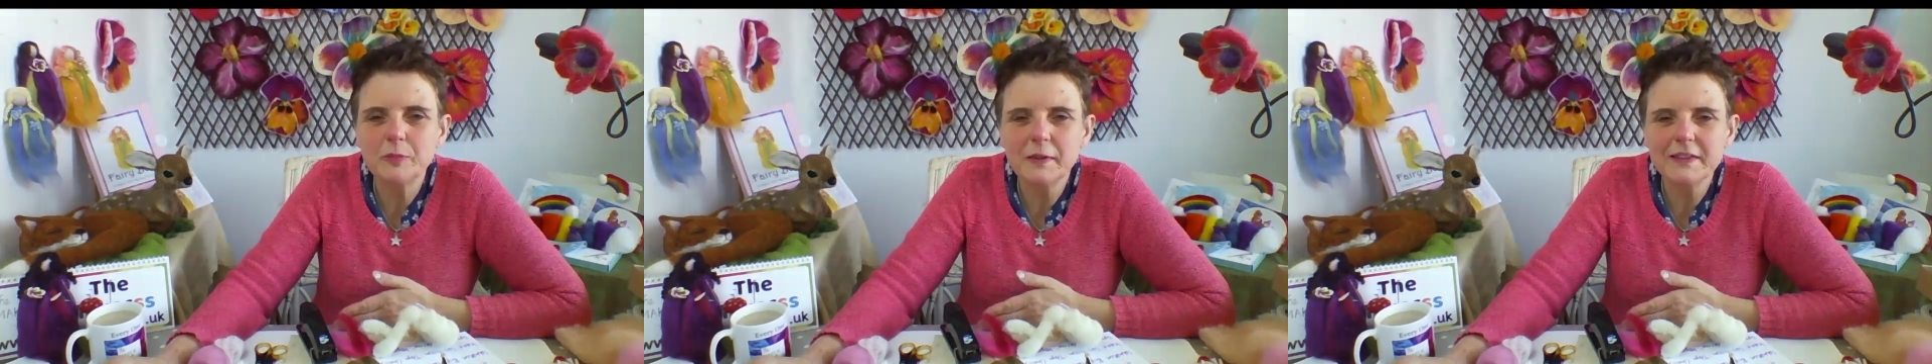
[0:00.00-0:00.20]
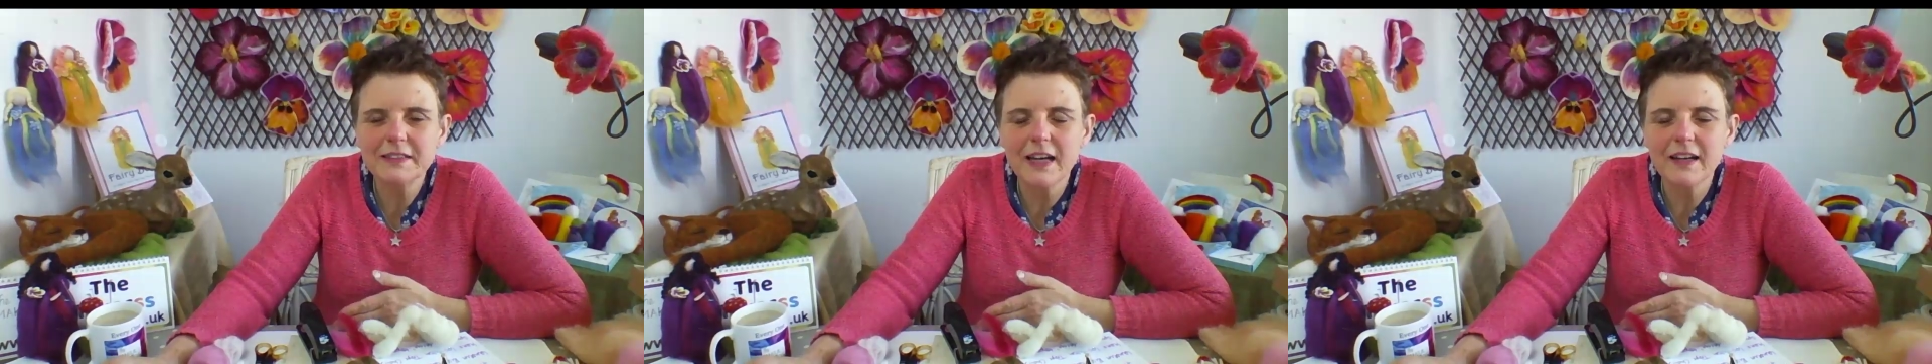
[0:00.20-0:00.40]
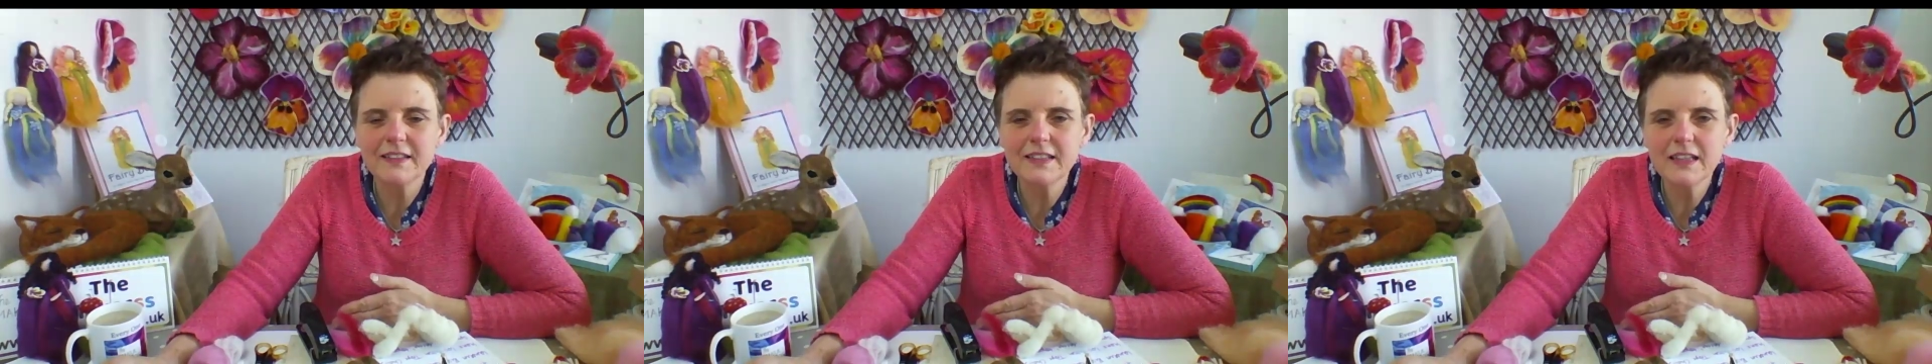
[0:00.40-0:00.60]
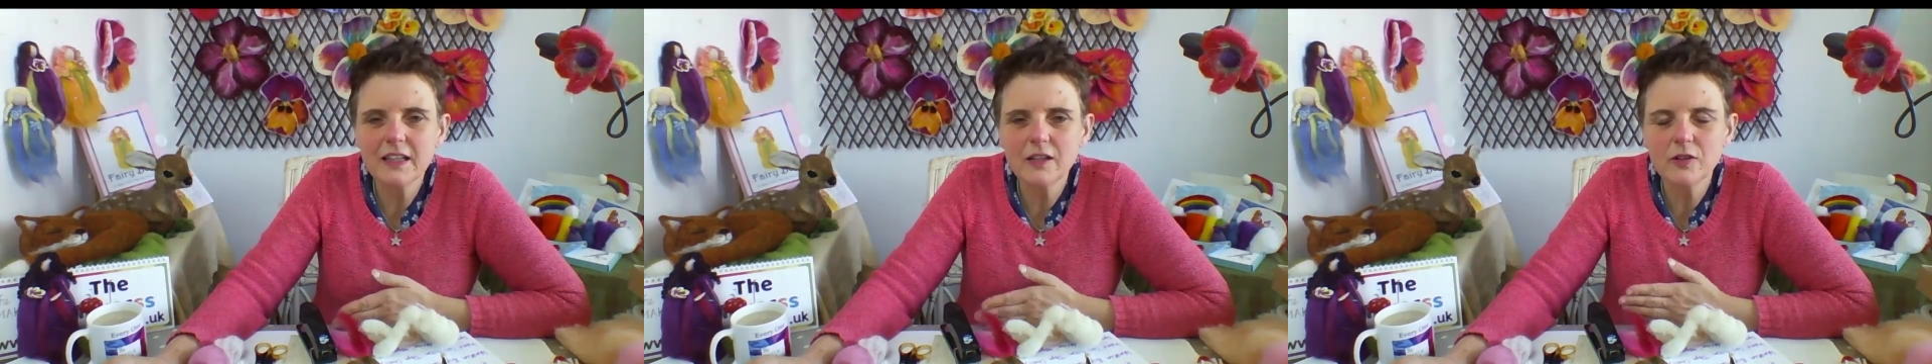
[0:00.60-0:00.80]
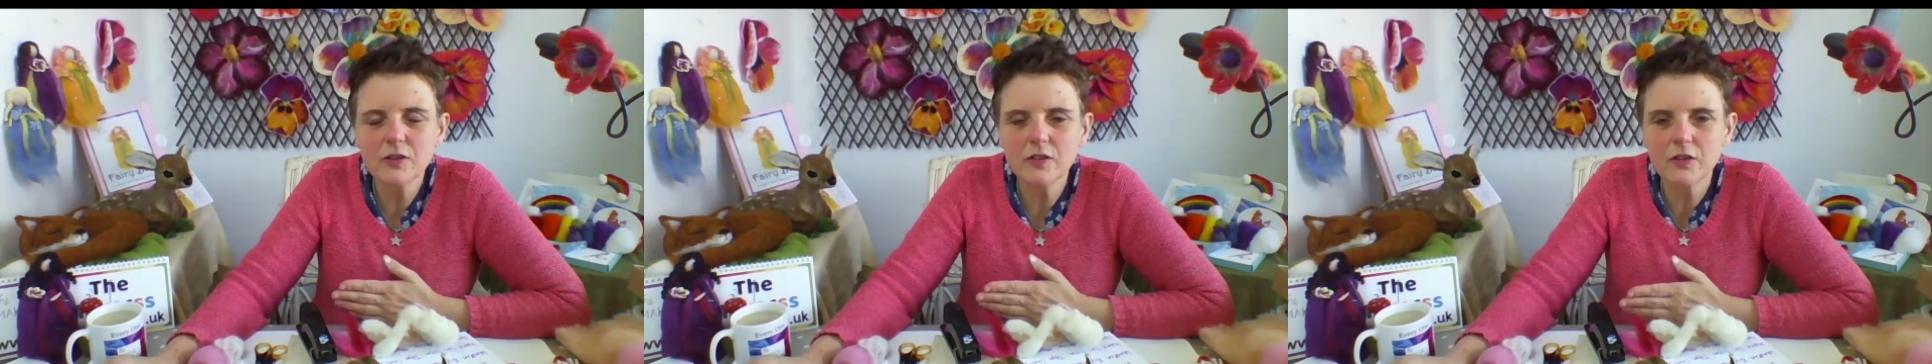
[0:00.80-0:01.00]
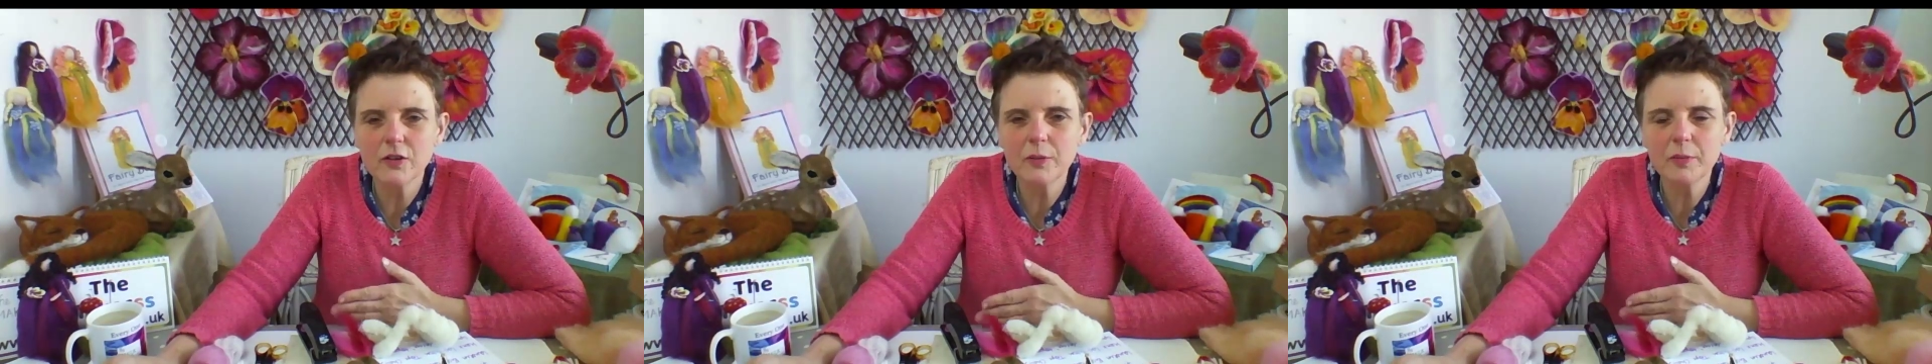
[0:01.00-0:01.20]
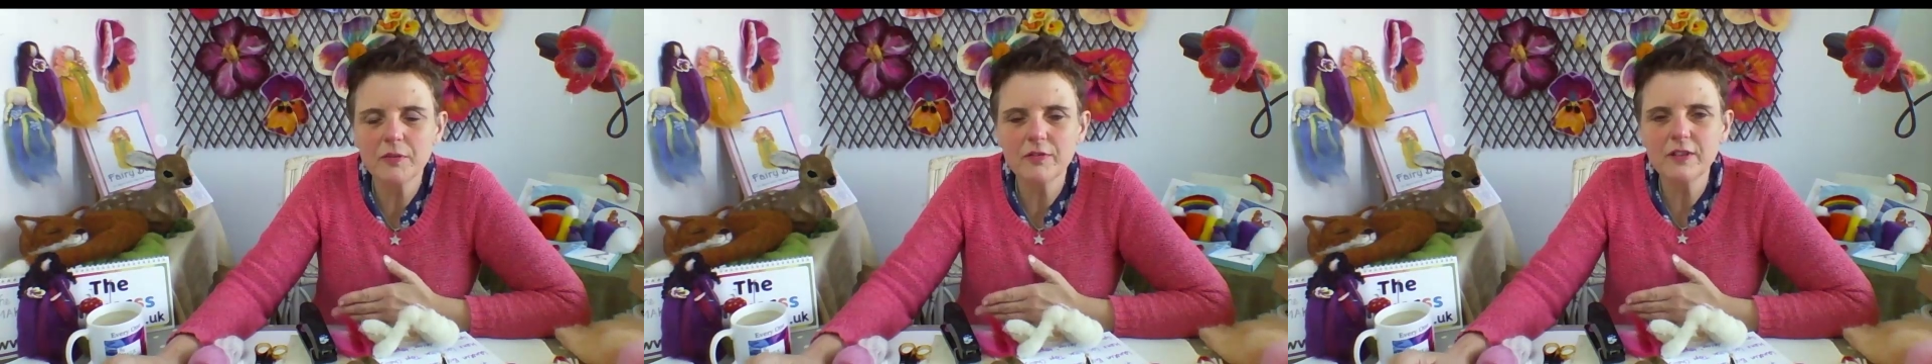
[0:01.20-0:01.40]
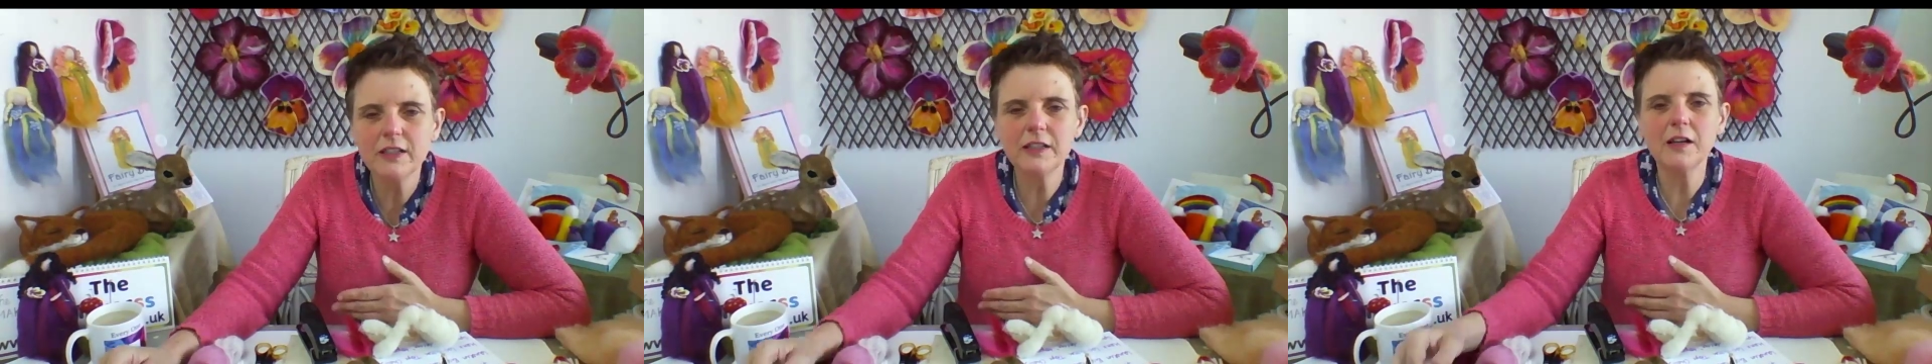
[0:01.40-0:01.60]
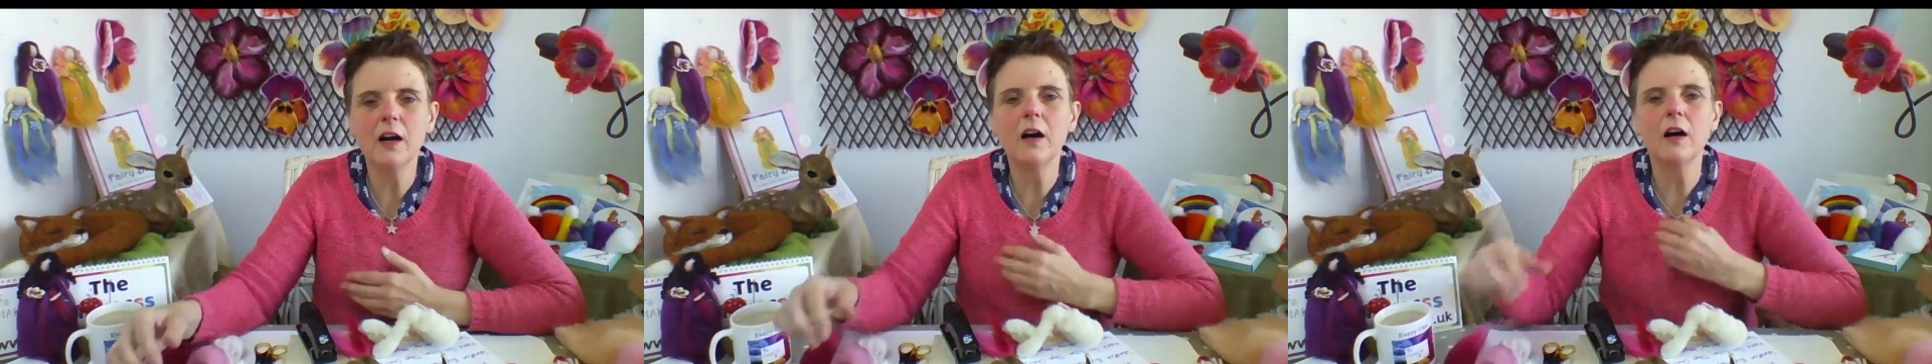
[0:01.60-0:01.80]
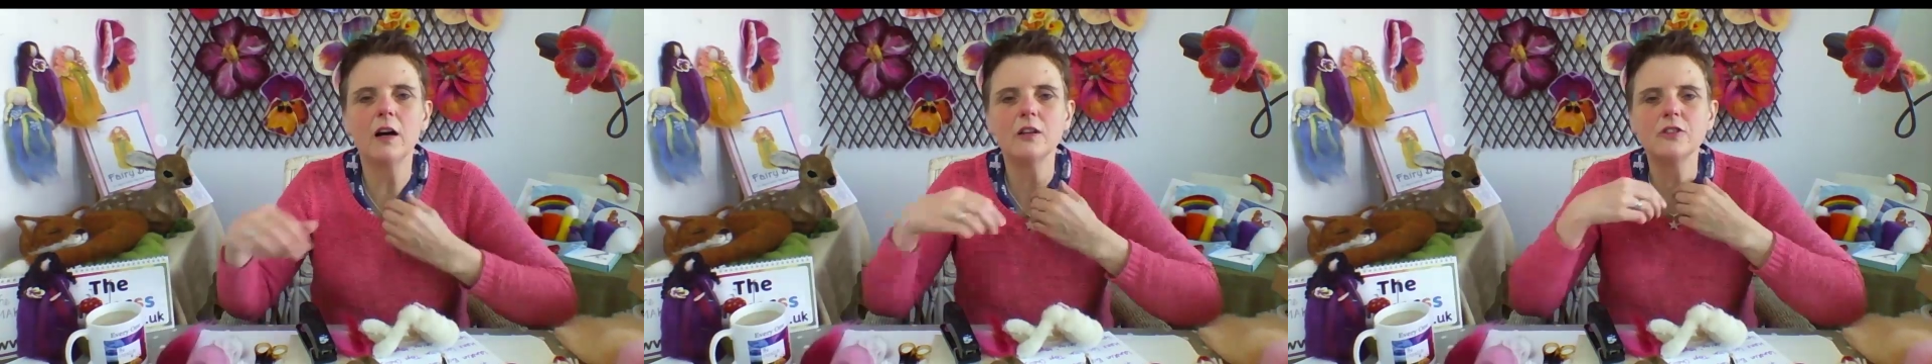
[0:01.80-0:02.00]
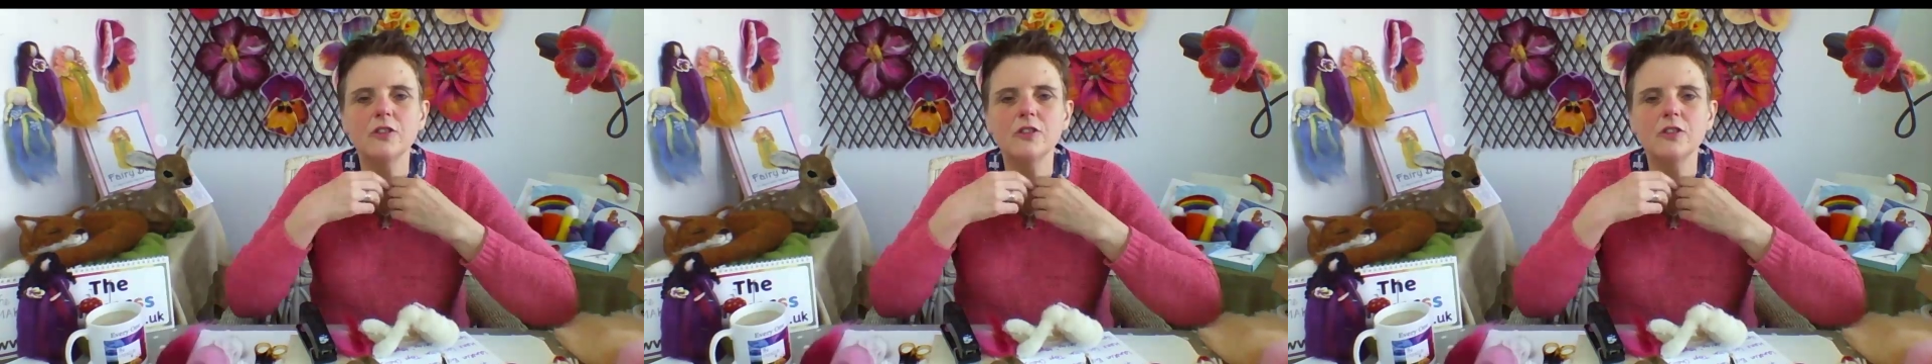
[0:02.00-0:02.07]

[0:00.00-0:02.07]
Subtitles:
but I think it's going to be really hard